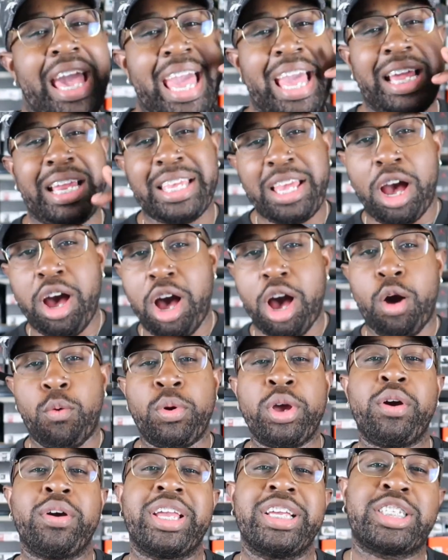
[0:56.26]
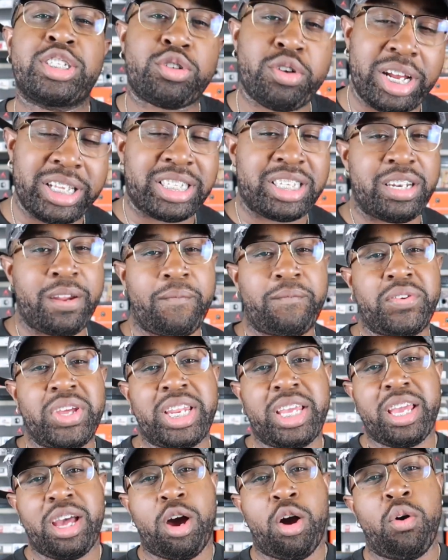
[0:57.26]
And y'all, we're going to get straight to the
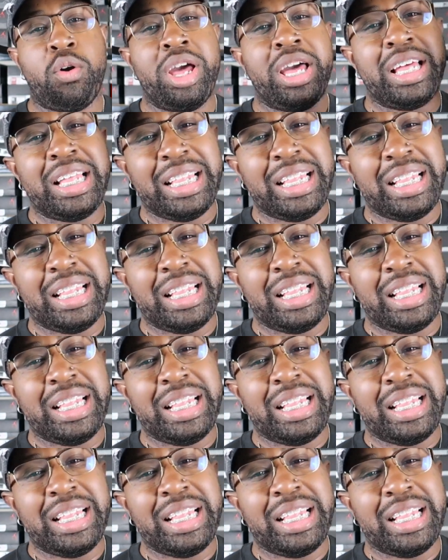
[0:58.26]
video.